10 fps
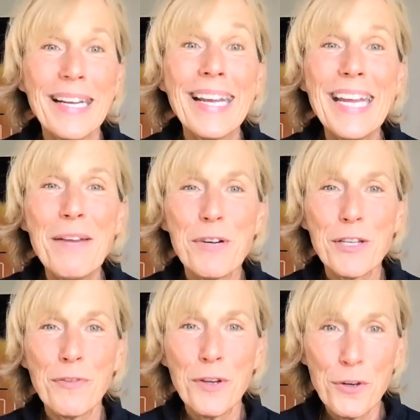key
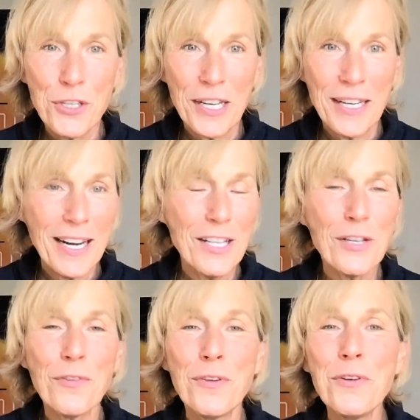was fusion. And
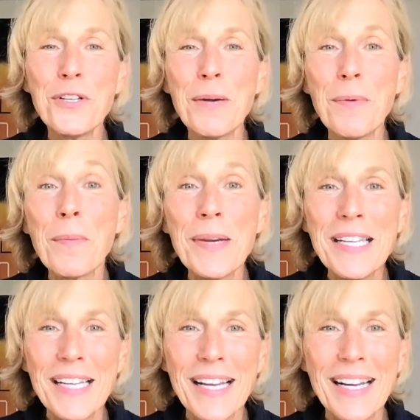so fusion, what we
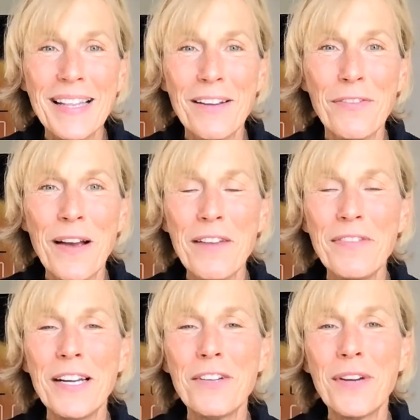did in the
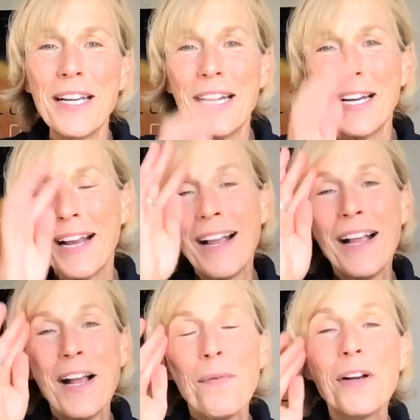5-day training
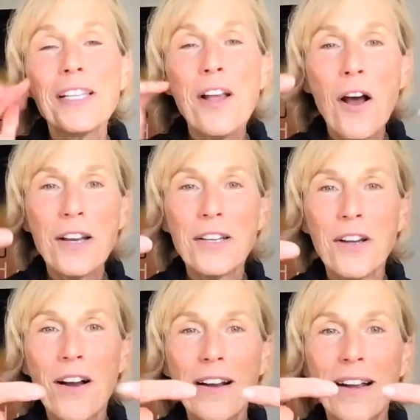was the hot
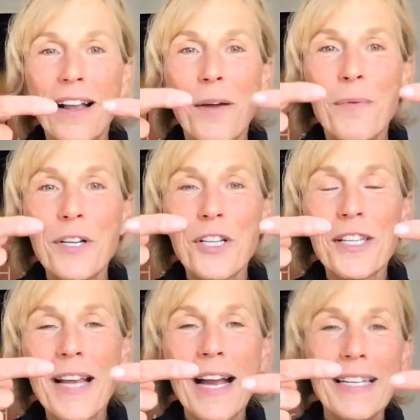dog, which is
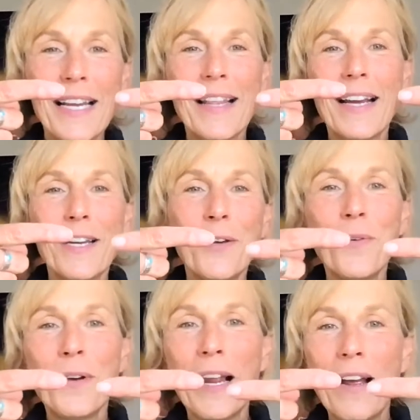the idea that
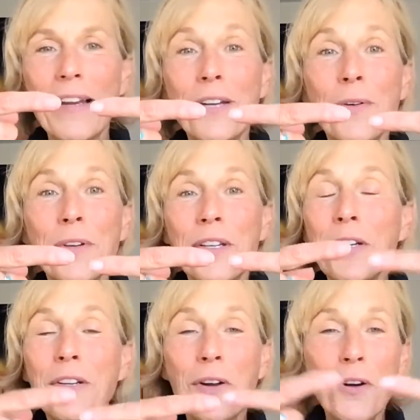you
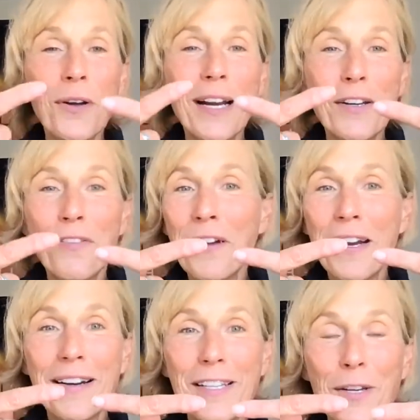don't look at your
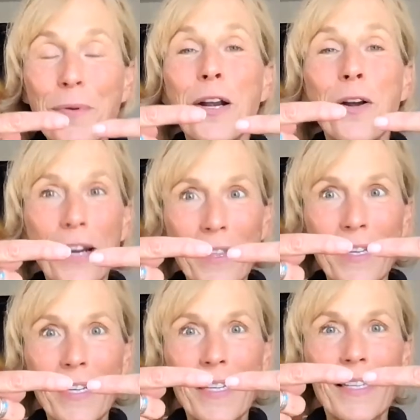fingers. You would look in
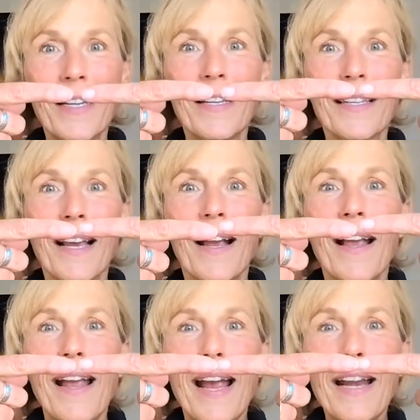the distance
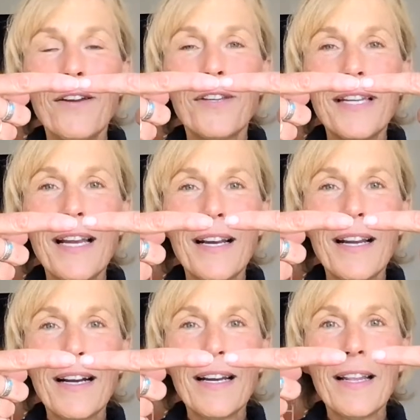and you see a
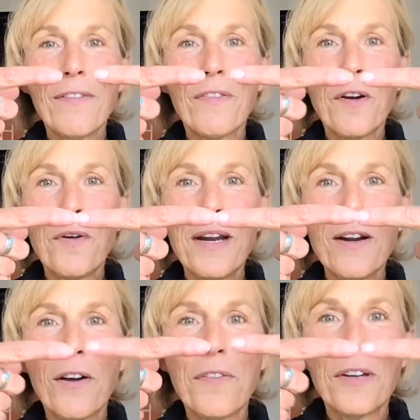little either
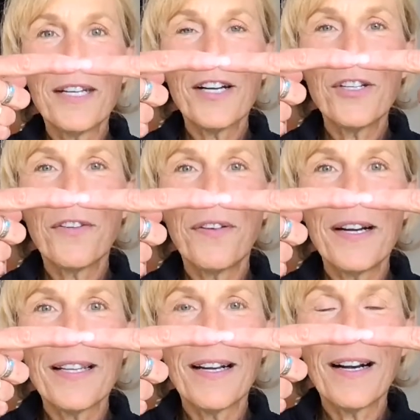floating, or if you touch your
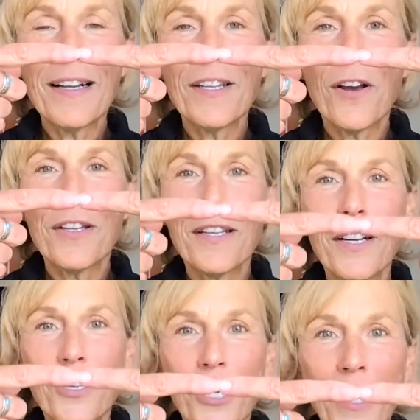fingers, a little sausage.